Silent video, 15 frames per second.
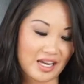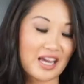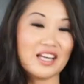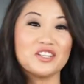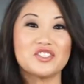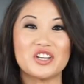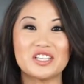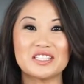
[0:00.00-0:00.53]

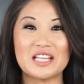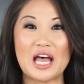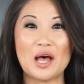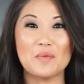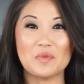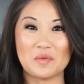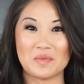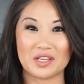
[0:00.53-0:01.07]
And just to
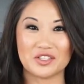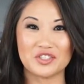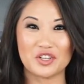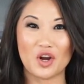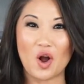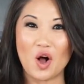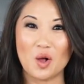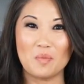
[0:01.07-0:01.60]
help the
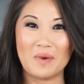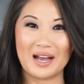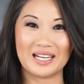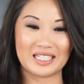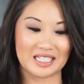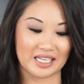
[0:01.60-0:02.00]
mixture all bind